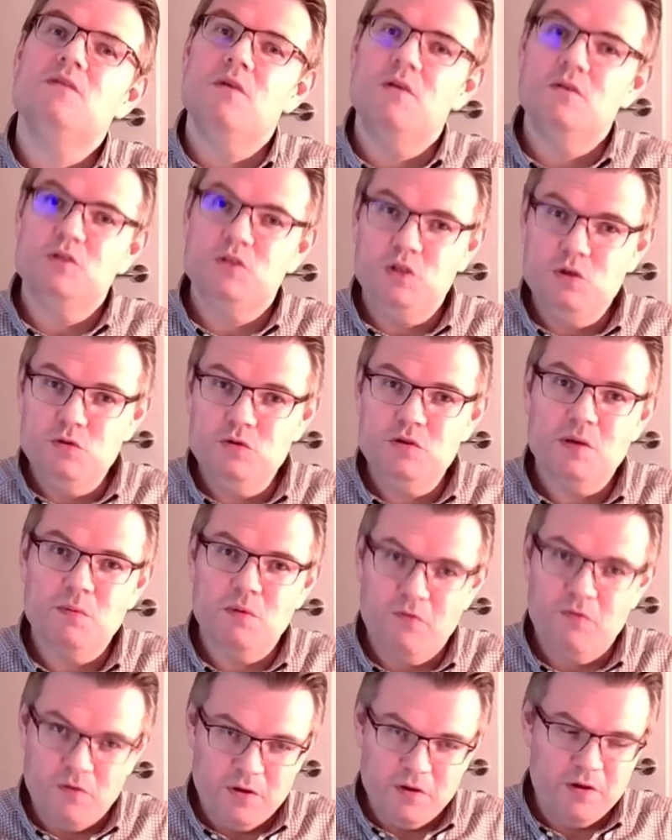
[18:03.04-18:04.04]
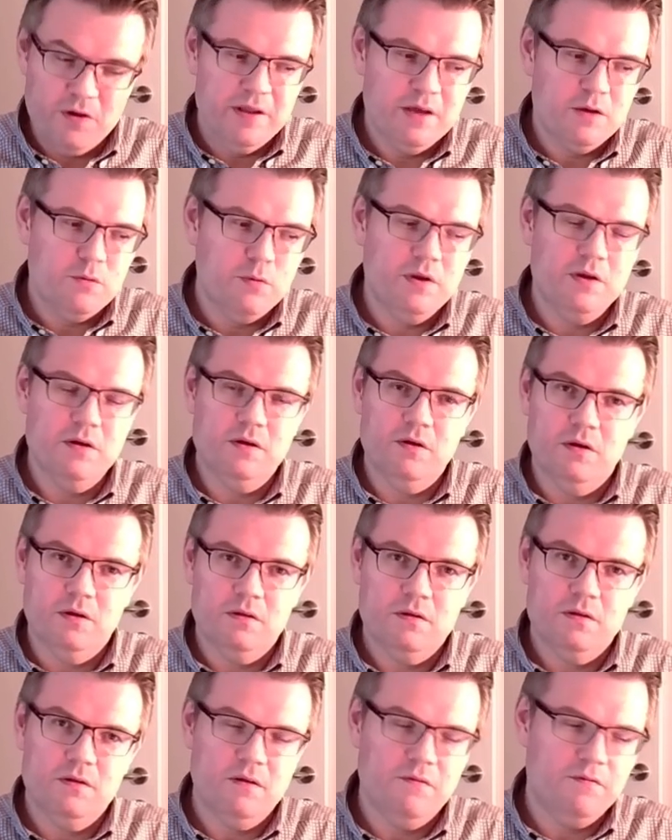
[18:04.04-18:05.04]
suitable for your liquid or not.
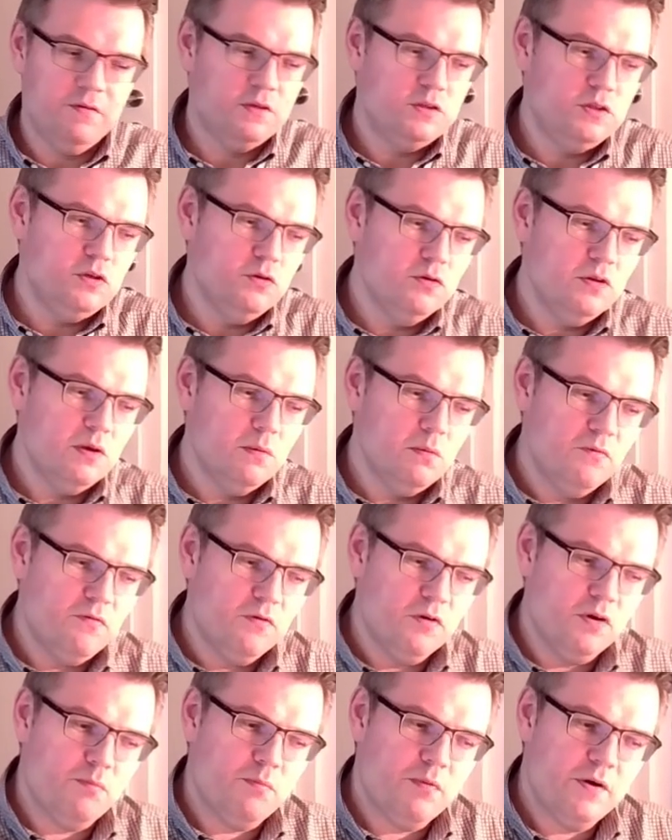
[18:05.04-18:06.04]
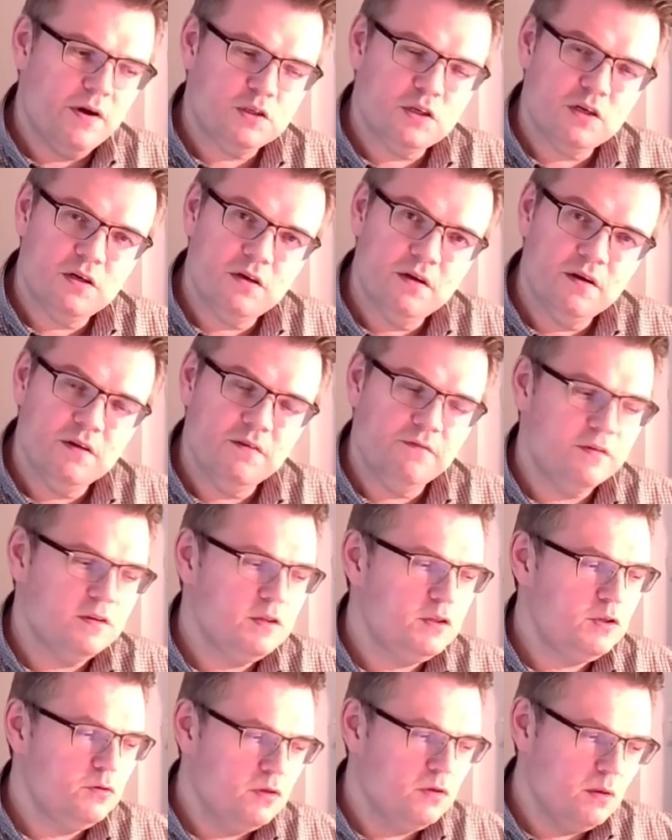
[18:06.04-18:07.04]
If it's suitable for the pressure, if it's
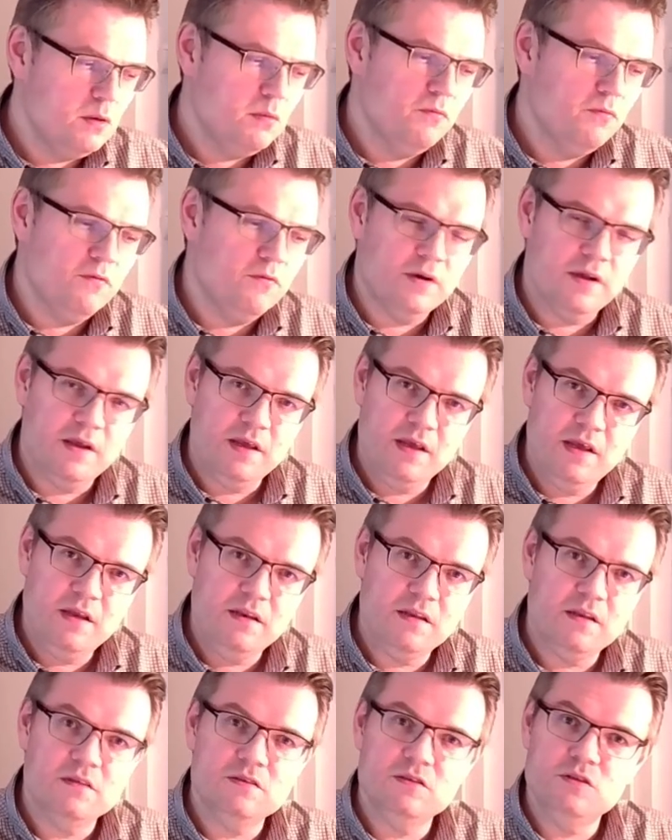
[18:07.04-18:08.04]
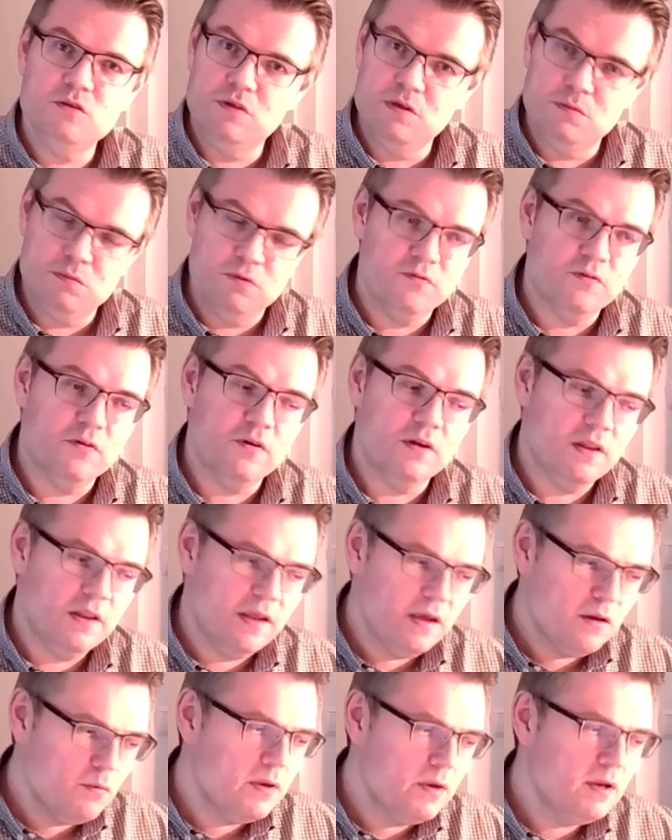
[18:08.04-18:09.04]
suitable for the heat, it's suitable for the
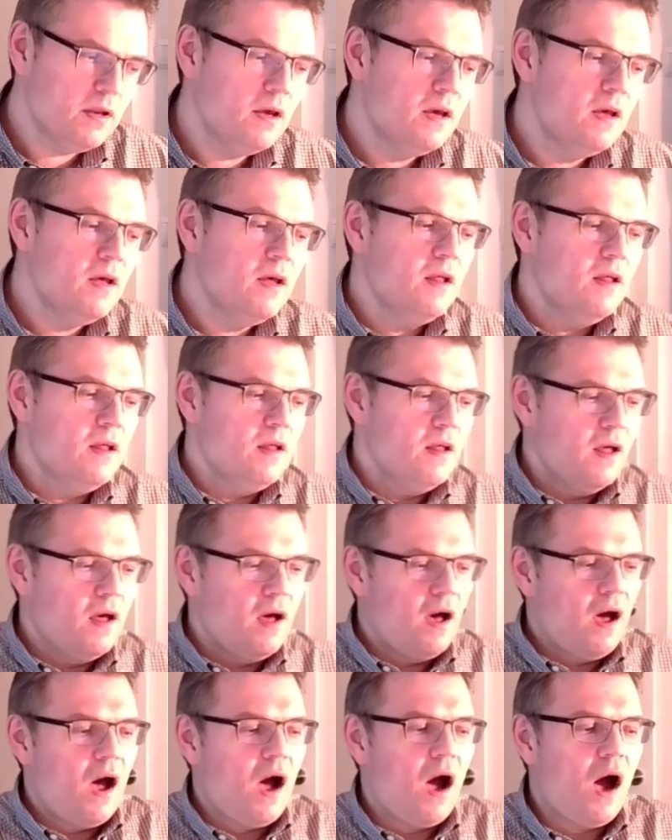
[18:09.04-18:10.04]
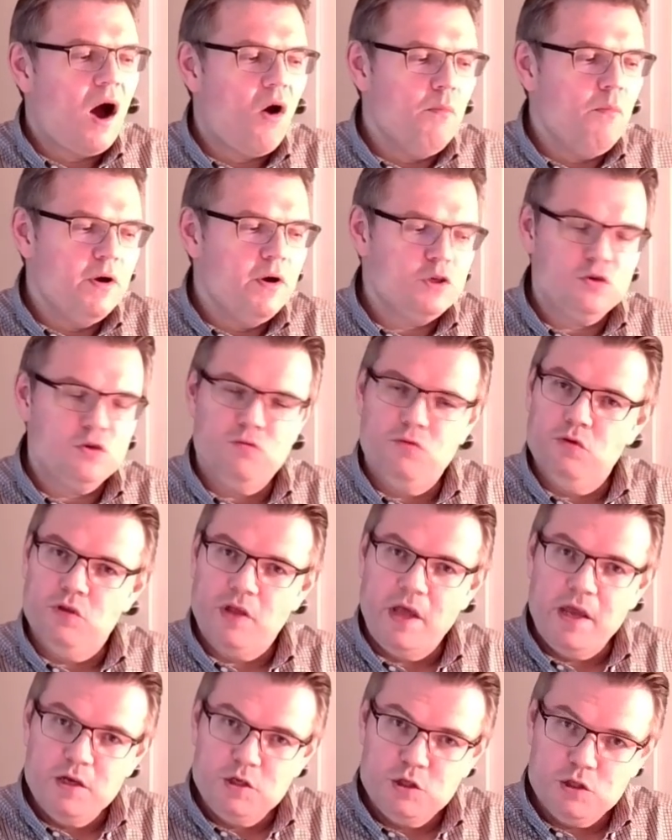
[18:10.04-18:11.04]
liquid, how much
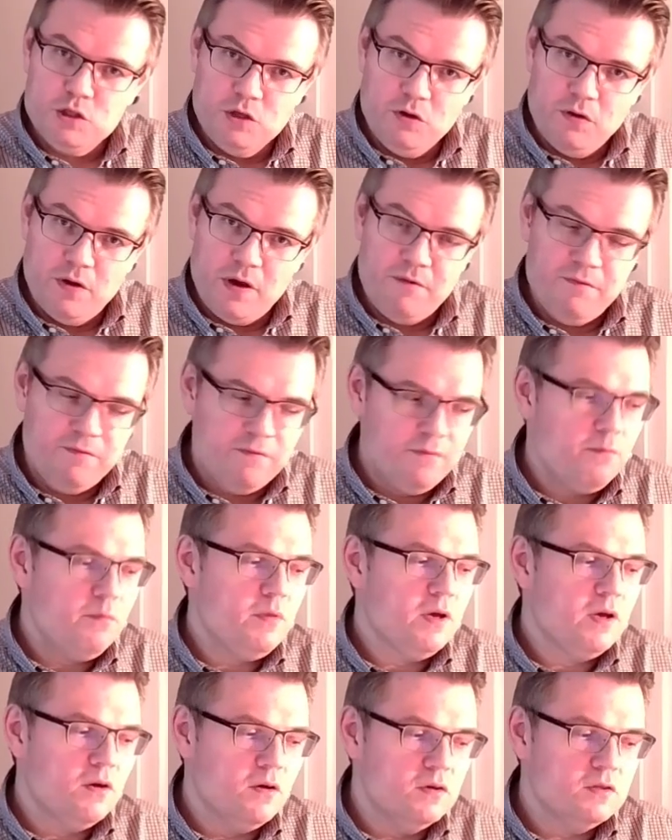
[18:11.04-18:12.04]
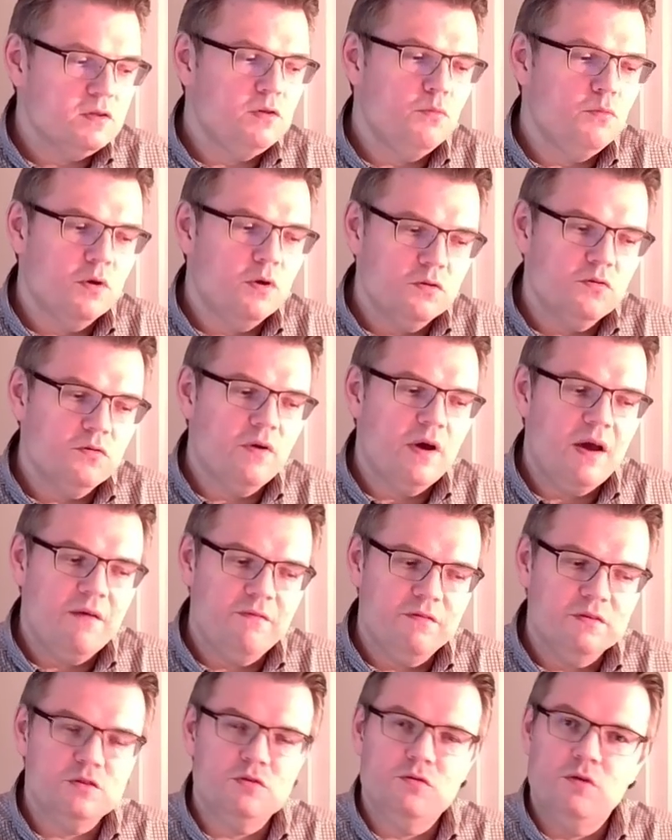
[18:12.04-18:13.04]
rotation you have, because you want to have a
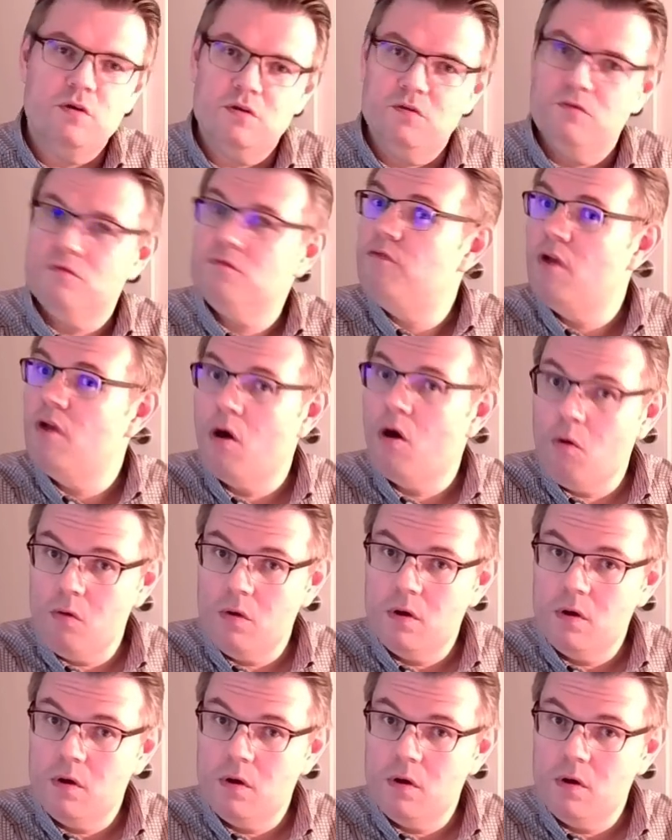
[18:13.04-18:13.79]
certain flow,